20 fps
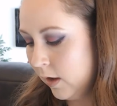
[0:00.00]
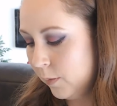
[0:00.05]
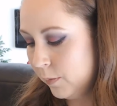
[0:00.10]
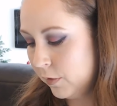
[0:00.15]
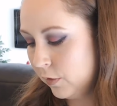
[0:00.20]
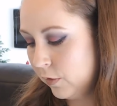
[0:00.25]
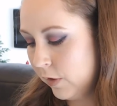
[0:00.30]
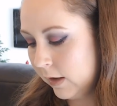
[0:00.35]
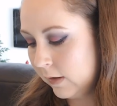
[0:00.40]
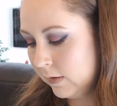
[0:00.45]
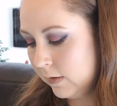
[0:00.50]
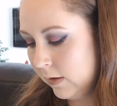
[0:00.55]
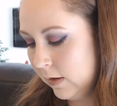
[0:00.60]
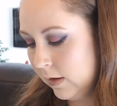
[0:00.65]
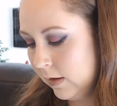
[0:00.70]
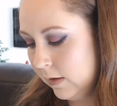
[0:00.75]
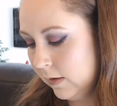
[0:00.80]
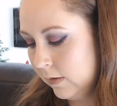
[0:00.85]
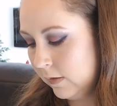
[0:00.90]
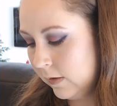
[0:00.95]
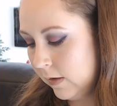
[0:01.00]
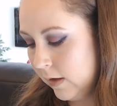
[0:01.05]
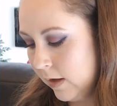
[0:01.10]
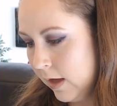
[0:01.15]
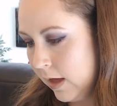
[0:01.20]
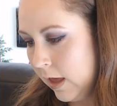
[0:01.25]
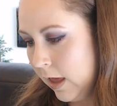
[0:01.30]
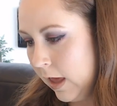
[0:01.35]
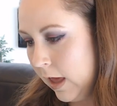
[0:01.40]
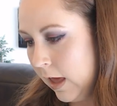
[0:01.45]
So next is
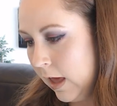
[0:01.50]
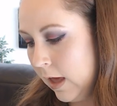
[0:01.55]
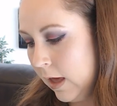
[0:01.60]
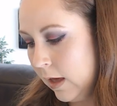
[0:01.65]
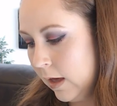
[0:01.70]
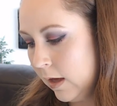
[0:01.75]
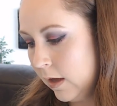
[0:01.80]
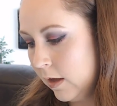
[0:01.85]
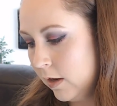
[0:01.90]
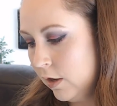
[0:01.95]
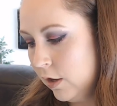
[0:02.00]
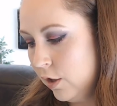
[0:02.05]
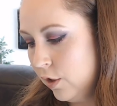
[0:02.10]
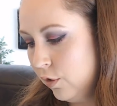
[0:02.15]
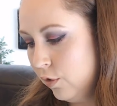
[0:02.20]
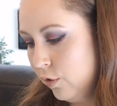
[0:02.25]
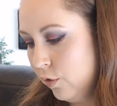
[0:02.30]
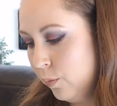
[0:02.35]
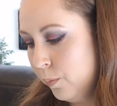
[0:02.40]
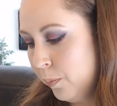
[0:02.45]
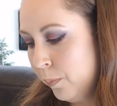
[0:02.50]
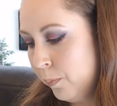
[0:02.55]
a new,